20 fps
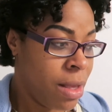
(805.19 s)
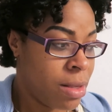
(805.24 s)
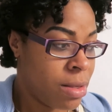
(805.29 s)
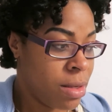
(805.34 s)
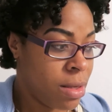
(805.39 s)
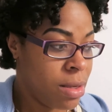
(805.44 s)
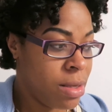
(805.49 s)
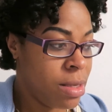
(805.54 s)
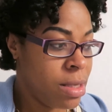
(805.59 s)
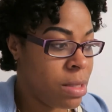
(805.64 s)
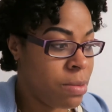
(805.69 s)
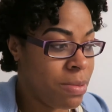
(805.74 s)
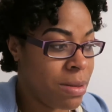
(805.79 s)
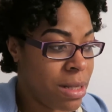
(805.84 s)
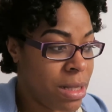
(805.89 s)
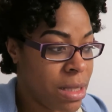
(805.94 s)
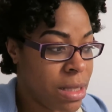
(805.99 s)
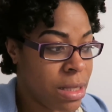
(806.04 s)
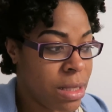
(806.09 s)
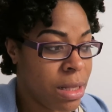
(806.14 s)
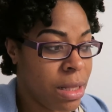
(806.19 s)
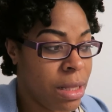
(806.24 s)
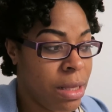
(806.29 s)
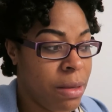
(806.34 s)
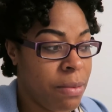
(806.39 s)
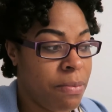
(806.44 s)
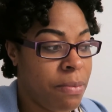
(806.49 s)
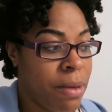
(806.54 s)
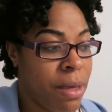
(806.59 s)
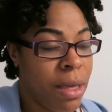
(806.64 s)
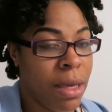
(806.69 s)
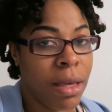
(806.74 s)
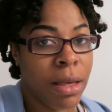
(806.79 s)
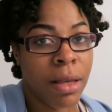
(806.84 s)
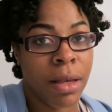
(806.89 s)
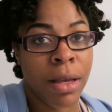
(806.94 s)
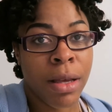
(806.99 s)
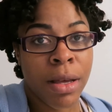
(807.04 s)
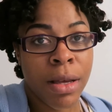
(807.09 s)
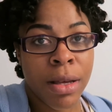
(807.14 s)
so he's been
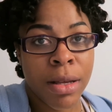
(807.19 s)
sleeping